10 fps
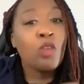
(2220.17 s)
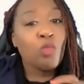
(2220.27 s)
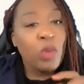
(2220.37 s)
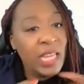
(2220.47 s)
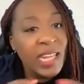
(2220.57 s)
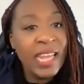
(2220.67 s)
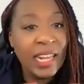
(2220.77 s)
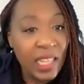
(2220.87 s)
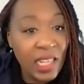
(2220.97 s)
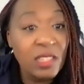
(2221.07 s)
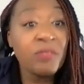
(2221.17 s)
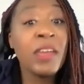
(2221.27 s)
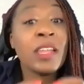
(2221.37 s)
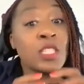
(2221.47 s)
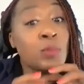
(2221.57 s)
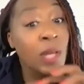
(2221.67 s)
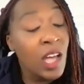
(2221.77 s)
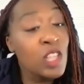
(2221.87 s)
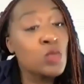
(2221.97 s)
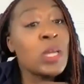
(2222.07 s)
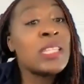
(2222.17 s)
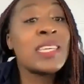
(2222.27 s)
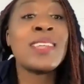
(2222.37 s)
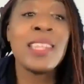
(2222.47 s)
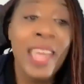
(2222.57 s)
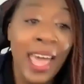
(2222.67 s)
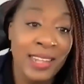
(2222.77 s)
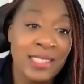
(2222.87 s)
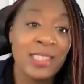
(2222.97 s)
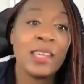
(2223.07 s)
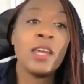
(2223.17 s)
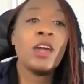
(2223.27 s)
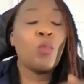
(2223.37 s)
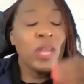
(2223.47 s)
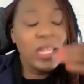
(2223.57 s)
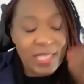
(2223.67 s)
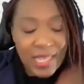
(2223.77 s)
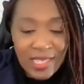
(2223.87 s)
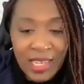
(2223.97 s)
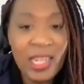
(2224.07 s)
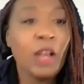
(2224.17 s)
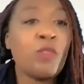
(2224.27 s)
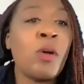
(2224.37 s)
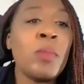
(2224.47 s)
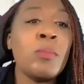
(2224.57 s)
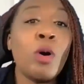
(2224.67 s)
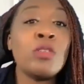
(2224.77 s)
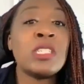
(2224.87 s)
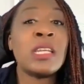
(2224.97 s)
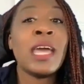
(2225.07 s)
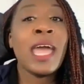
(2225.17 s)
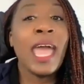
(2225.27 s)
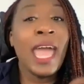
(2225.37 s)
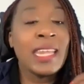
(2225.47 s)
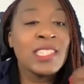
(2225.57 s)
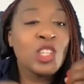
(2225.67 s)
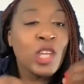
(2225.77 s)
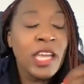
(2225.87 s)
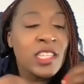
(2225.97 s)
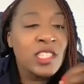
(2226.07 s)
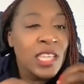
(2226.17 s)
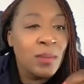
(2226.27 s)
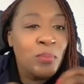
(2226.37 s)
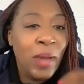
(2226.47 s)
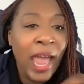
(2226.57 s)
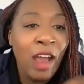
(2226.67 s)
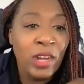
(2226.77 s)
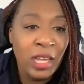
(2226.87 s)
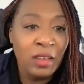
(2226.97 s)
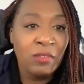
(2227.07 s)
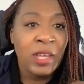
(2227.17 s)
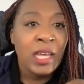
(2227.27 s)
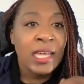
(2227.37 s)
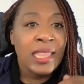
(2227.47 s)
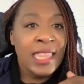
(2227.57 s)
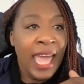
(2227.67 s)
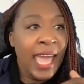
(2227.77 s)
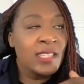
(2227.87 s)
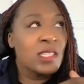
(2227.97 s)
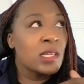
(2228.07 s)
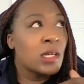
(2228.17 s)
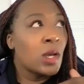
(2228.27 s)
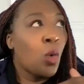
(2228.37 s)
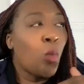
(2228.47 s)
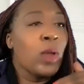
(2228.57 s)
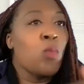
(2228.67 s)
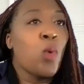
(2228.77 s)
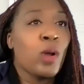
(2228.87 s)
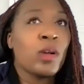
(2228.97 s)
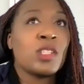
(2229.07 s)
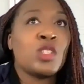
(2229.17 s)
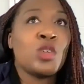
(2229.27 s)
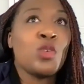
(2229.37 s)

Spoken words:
to feelings, because we disconnect. We disconnect from emotion. And it is imperative that we work